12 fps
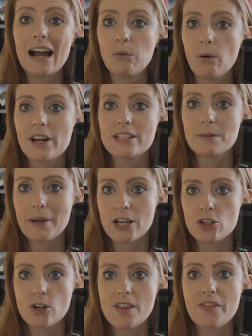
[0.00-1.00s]
I wanted to make
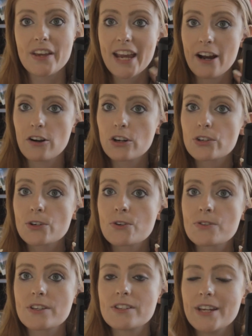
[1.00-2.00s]
sure that the
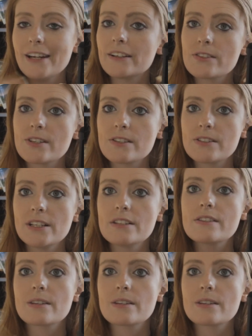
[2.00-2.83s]
characters stayed consistent.